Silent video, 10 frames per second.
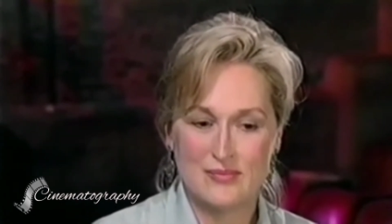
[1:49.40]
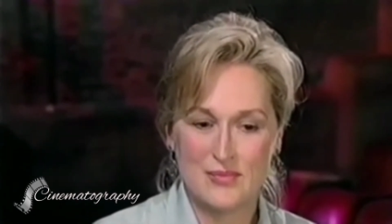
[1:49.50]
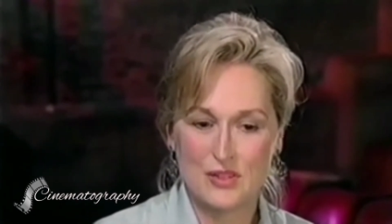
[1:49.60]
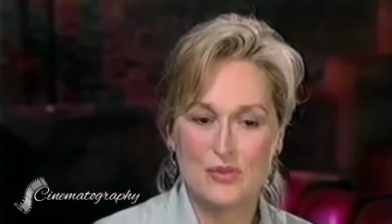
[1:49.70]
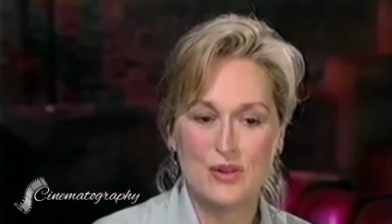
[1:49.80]

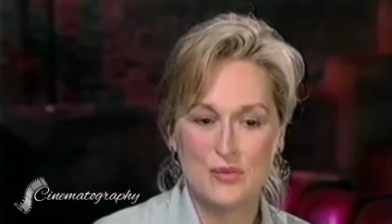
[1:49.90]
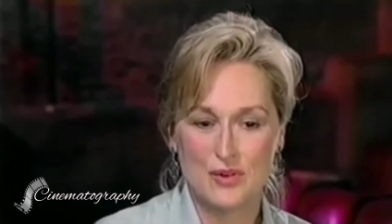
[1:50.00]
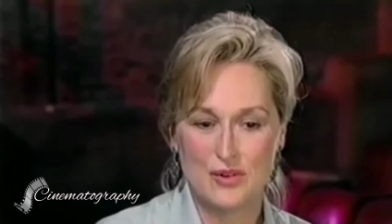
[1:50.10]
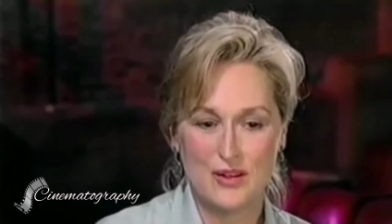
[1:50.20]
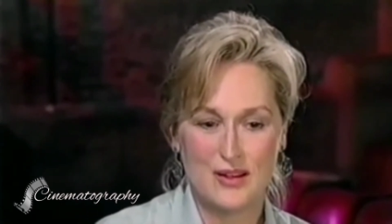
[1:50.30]

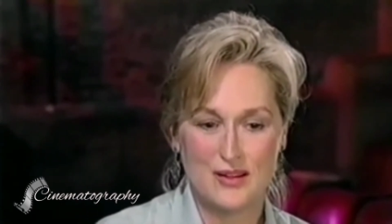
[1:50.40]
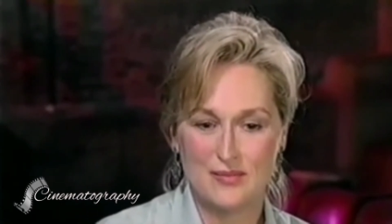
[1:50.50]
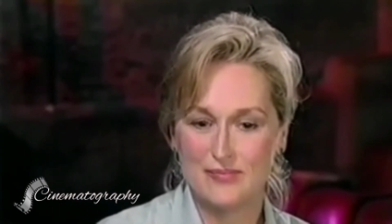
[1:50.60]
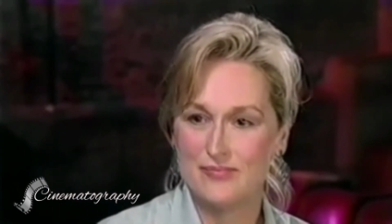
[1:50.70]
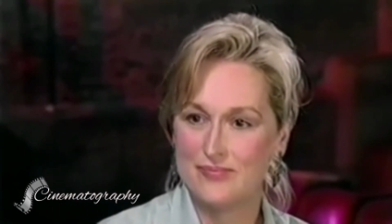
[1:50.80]
screen-worthy
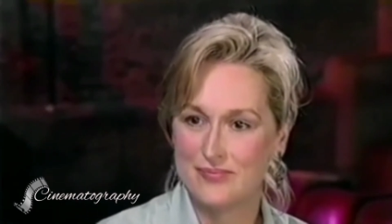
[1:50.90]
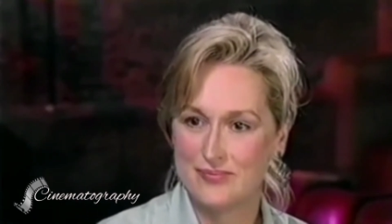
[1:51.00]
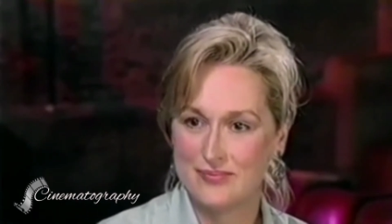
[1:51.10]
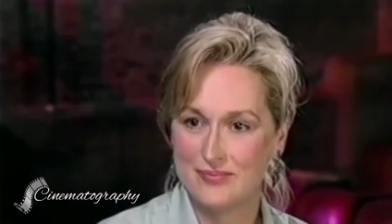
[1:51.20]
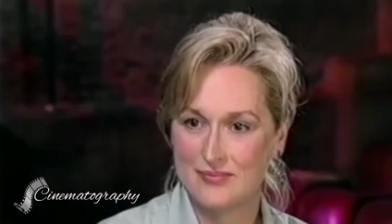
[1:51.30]

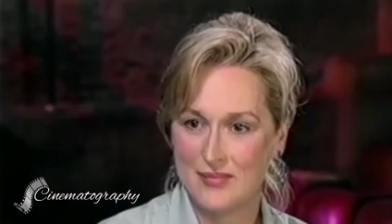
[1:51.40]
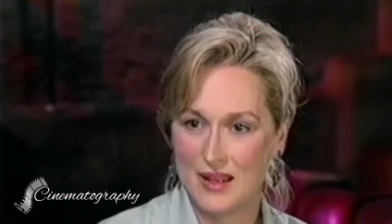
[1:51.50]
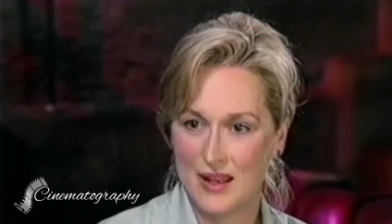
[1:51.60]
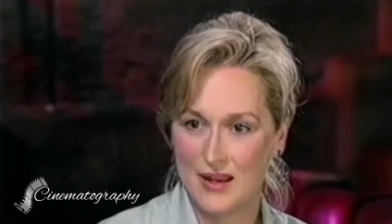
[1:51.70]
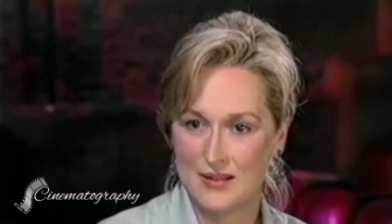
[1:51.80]

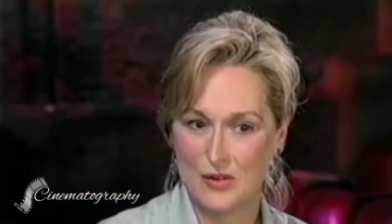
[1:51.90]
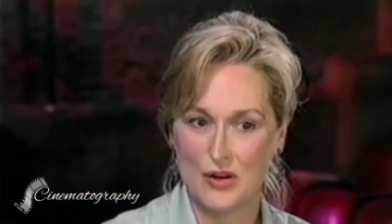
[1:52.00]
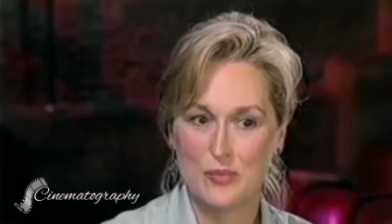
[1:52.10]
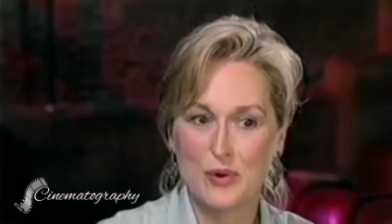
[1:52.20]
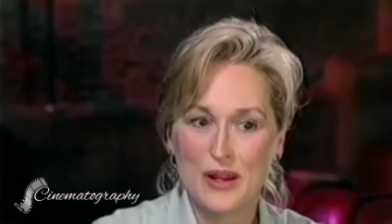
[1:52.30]
and going
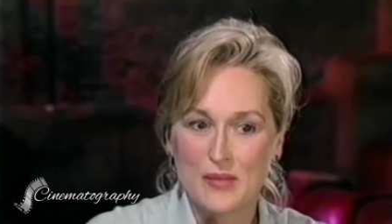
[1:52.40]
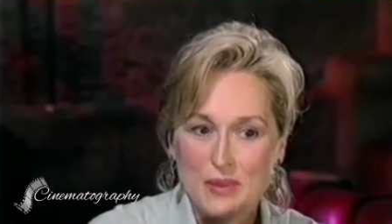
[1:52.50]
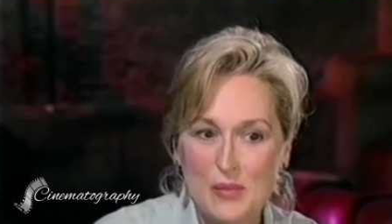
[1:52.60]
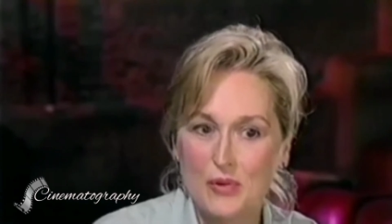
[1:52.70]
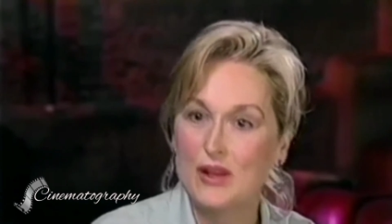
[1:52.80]
to bring
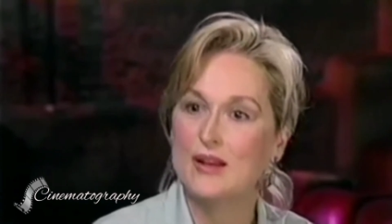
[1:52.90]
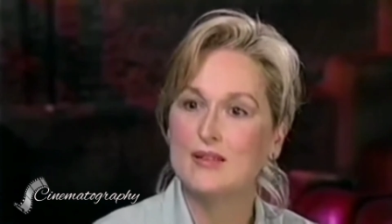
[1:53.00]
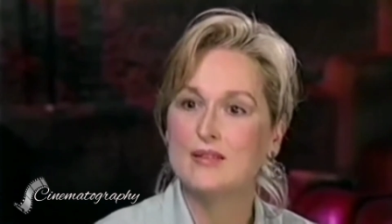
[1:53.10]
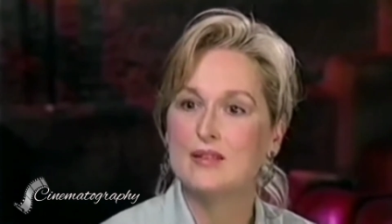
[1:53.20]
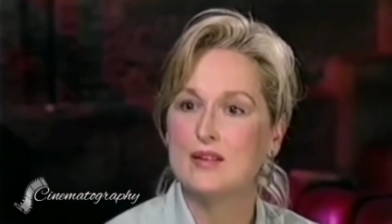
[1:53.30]
people in
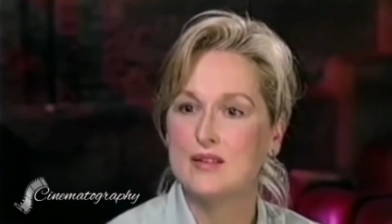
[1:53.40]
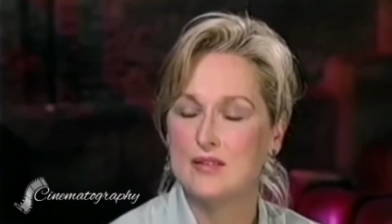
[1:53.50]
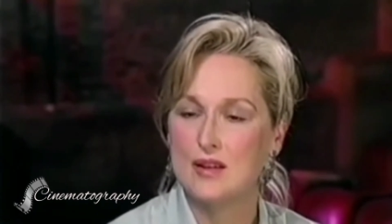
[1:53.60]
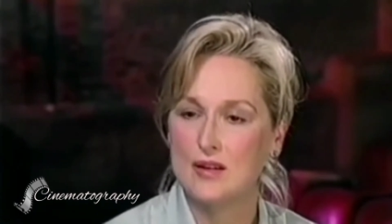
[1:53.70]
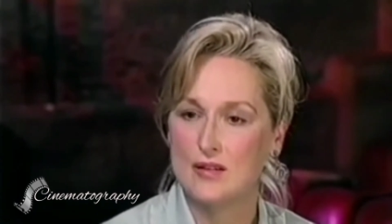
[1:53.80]
to the
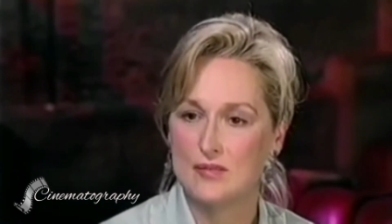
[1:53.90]
theater.